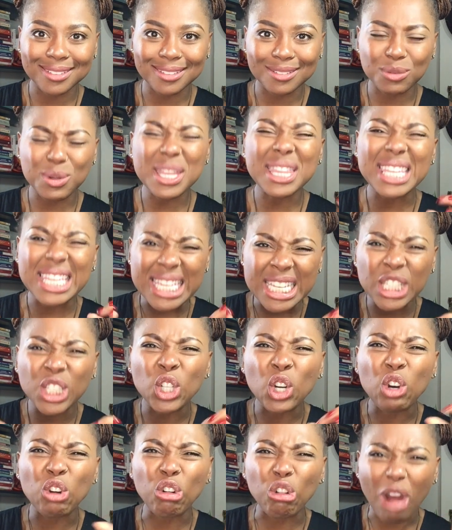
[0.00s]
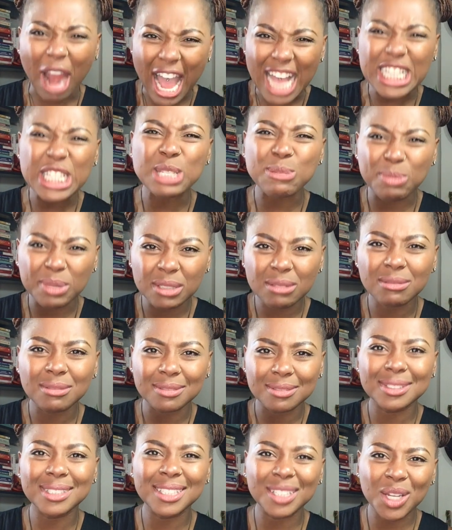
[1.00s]
within your grasp,
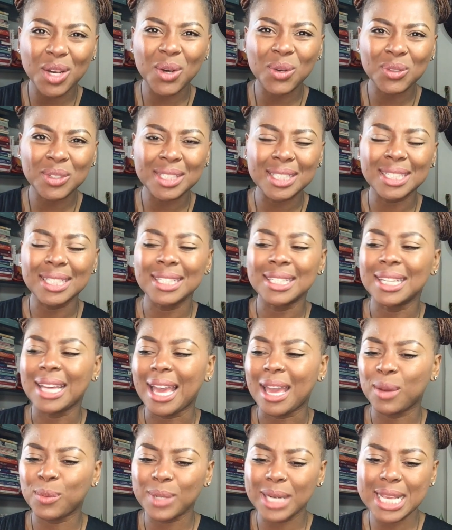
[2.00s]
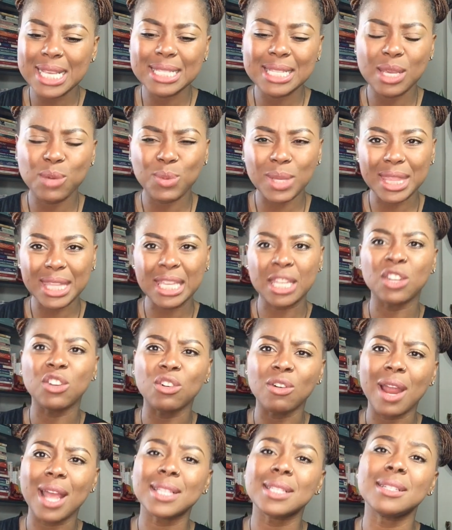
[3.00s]
you know? And when I say within
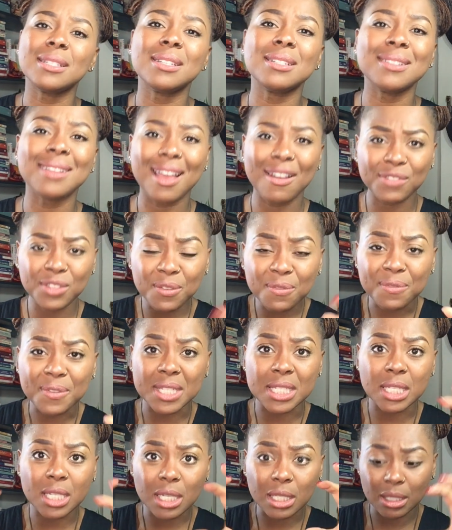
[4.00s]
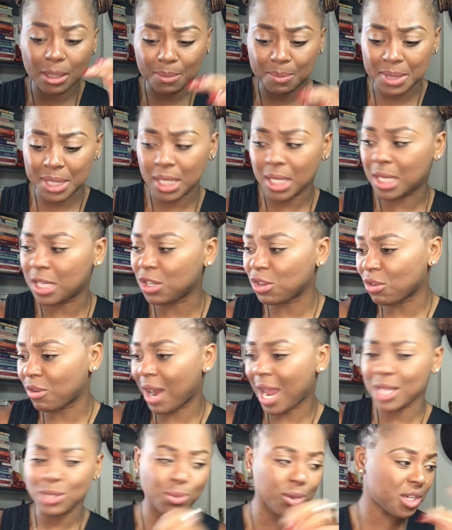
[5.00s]
your grasp, it doesn't have to physically be in your
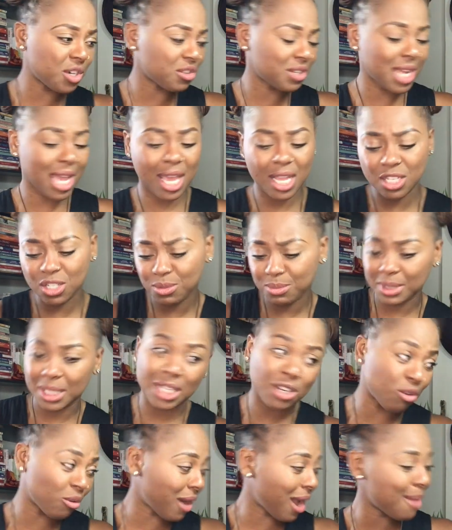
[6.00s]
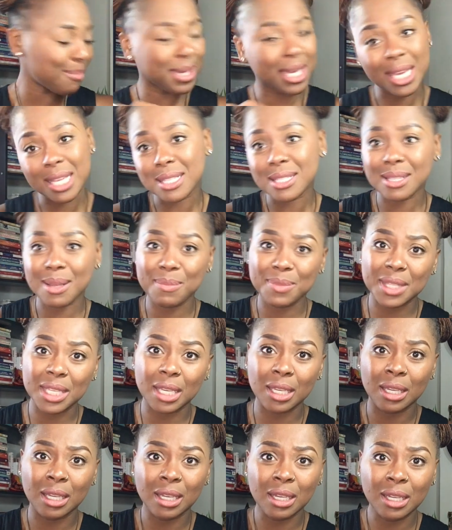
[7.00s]
grasp where you're tangibly grabbing at something.